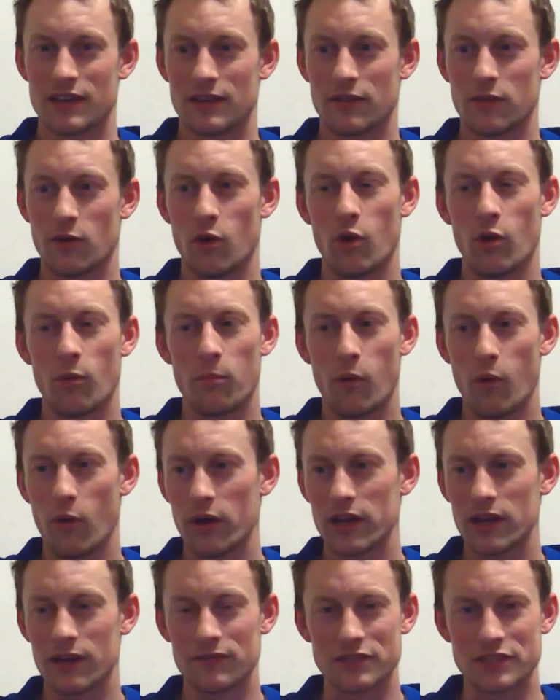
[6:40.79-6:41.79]
The whole
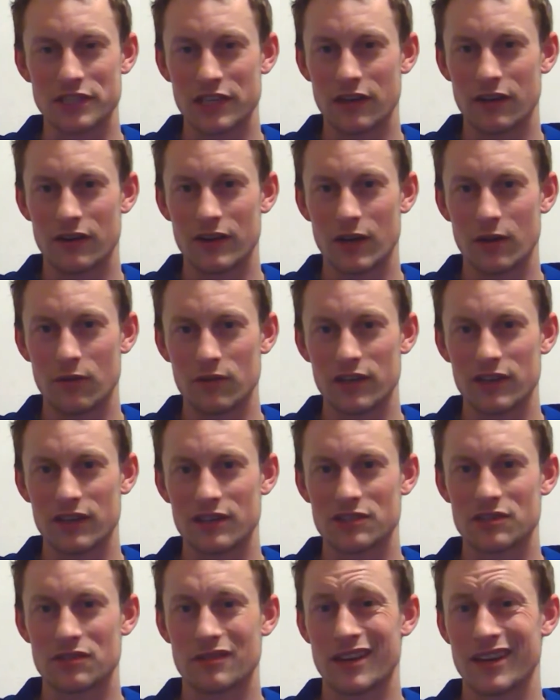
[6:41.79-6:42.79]
point of a TR outlet
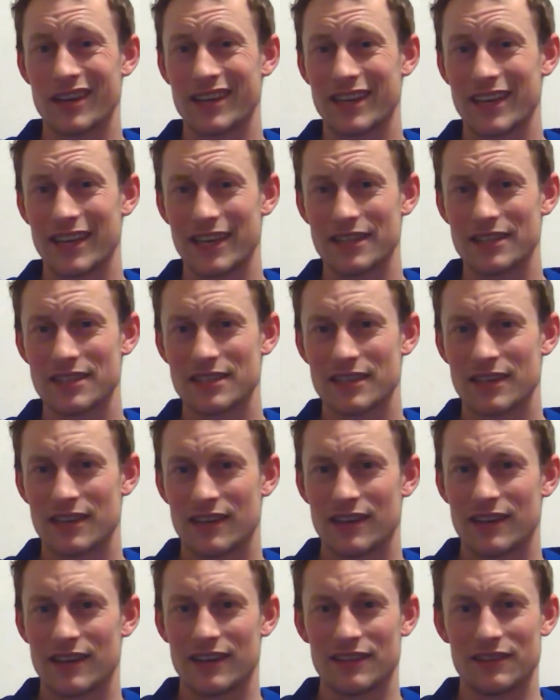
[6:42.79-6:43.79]
is so that kids,
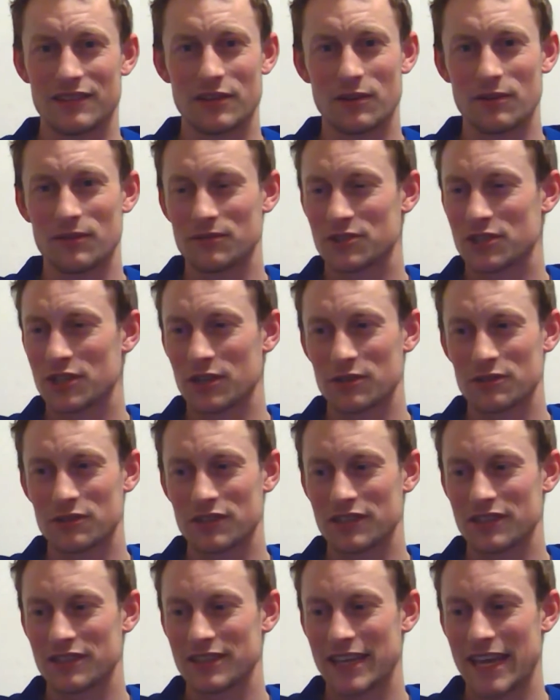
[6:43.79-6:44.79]
little
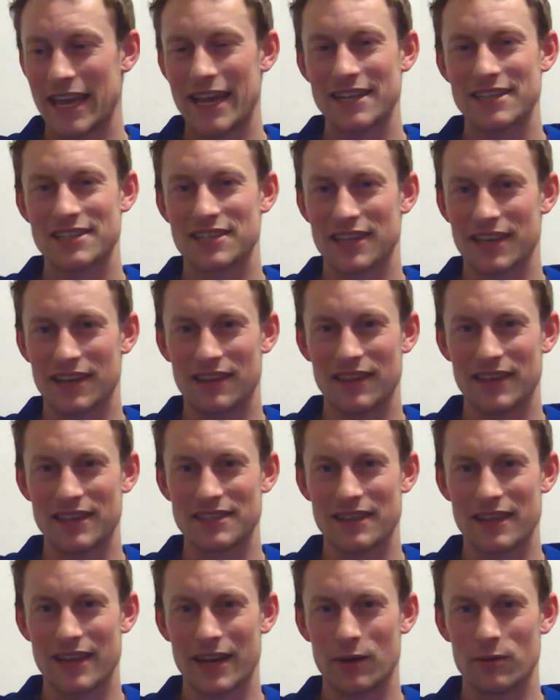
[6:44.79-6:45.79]
children, can't stick
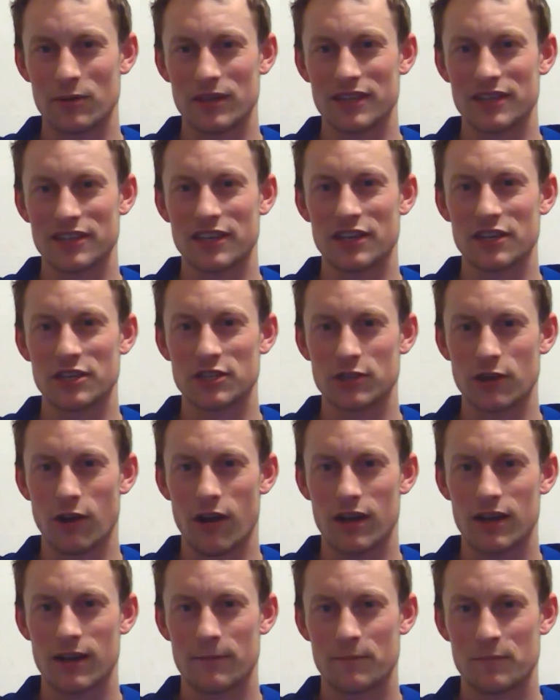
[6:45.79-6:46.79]
things in that outlet and get a
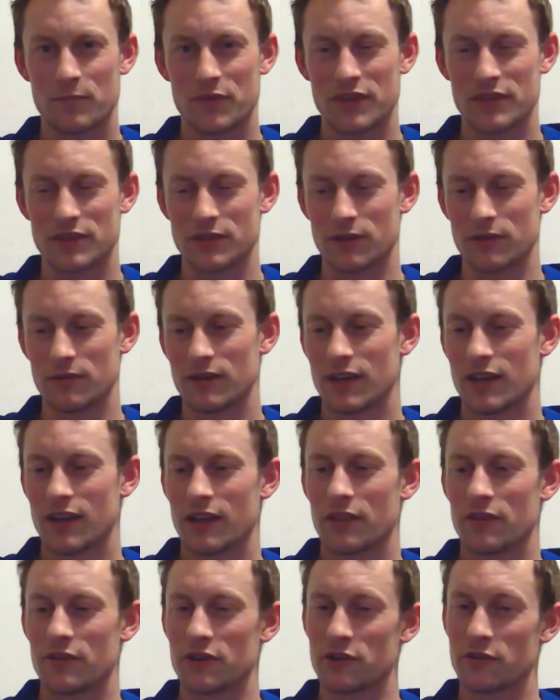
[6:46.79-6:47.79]
shock. So
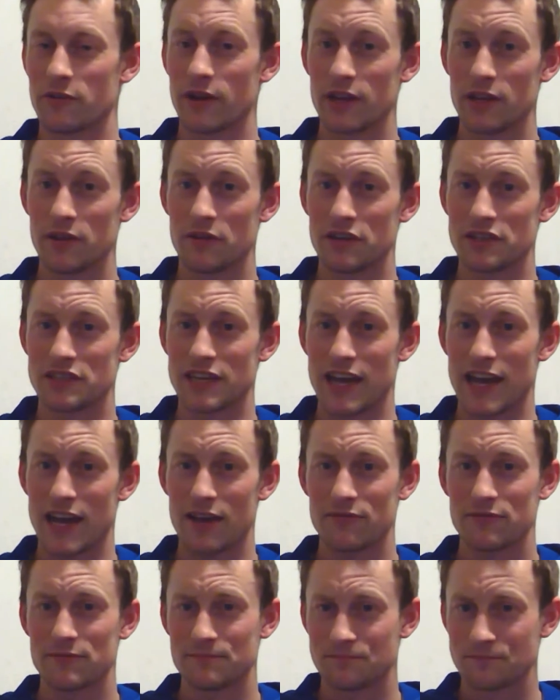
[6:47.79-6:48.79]
they're a great unit to
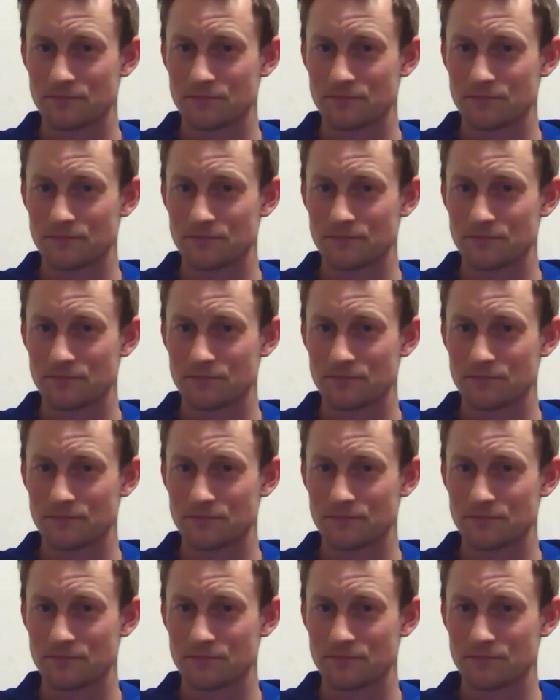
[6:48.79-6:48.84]
have.